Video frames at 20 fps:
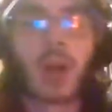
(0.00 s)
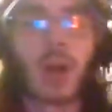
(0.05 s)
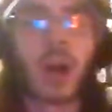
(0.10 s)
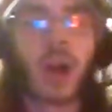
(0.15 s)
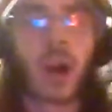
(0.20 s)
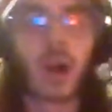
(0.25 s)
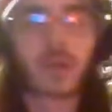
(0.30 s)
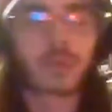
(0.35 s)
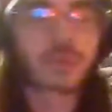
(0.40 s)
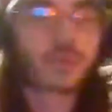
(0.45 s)

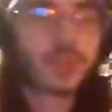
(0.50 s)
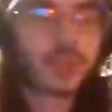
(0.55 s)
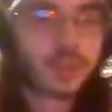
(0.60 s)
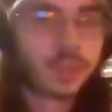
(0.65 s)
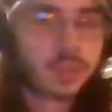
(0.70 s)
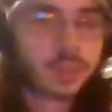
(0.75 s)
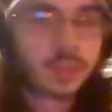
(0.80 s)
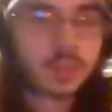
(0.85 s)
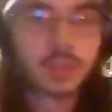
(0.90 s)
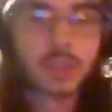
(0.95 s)

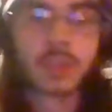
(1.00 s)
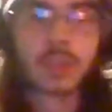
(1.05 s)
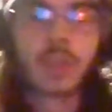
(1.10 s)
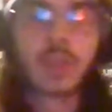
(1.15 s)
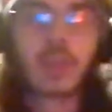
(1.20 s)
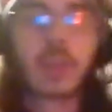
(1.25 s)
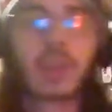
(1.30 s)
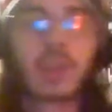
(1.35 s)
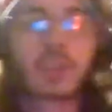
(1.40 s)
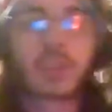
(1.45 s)
often
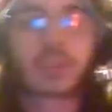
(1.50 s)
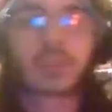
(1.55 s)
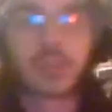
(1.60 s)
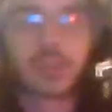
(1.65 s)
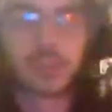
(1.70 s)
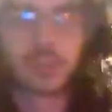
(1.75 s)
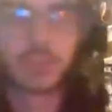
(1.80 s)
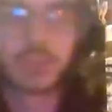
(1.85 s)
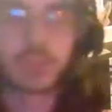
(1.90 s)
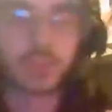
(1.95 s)

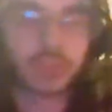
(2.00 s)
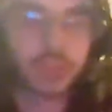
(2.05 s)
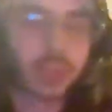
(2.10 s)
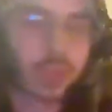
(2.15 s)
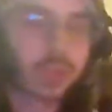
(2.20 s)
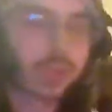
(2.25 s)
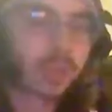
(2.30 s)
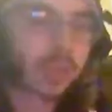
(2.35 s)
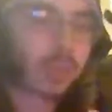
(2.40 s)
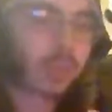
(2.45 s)
instead of just
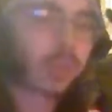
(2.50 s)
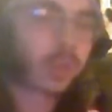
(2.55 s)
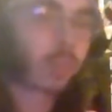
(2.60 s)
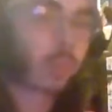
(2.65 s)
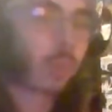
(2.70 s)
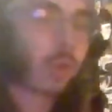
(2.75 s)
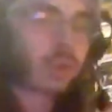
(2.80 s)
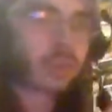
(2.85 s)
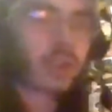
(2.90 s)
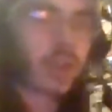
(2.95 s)

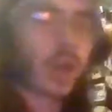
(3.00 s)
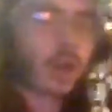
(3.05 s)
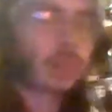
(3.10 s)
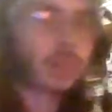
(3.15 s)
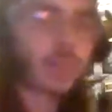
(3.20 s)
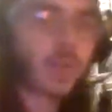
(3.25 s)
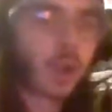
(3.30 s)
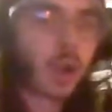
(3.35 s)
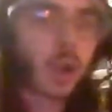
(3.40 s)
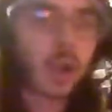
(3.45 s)
one
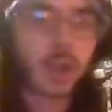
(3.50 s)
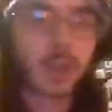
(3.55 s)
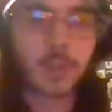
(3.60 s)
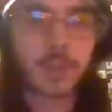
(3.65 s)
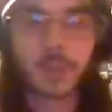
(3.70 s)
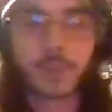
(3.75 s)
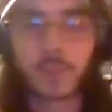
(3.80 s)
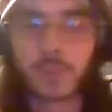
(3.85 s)
time talk